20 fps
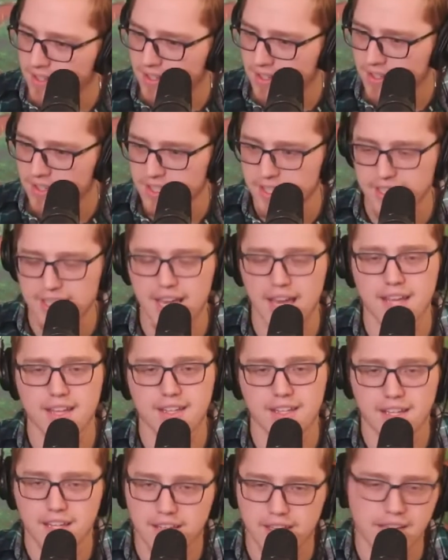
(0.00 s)
You
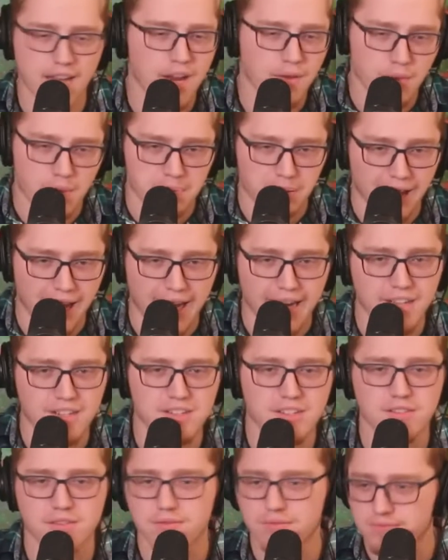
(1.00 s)
get
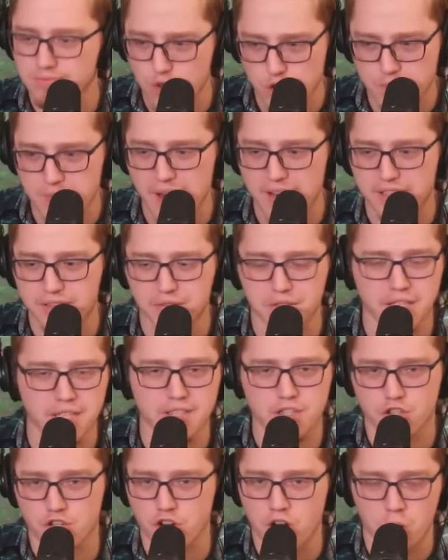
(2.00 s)
replaced, respectively.
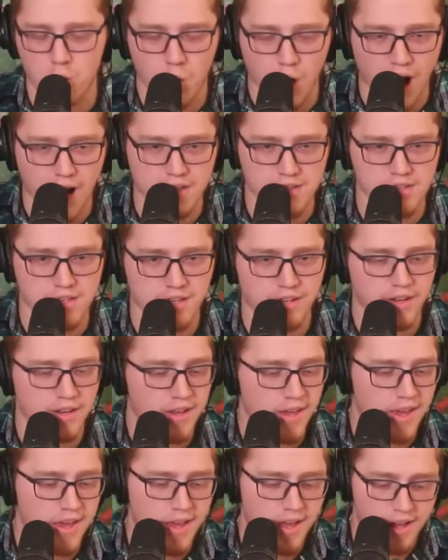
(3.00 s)
Deshaun Watson,
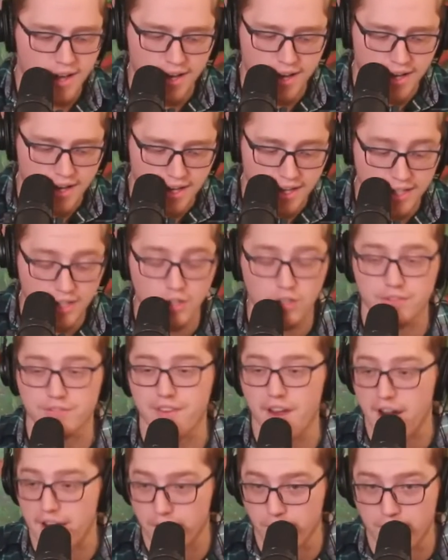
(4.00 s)
he looked
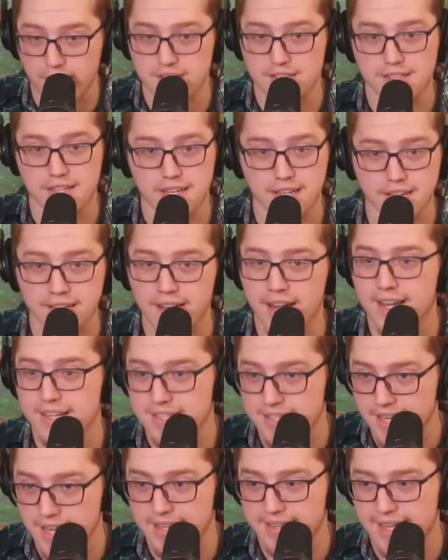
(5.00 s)
very rusty, and I
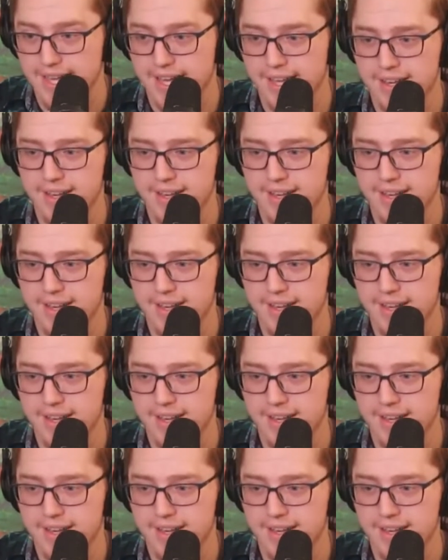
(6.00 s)
said that.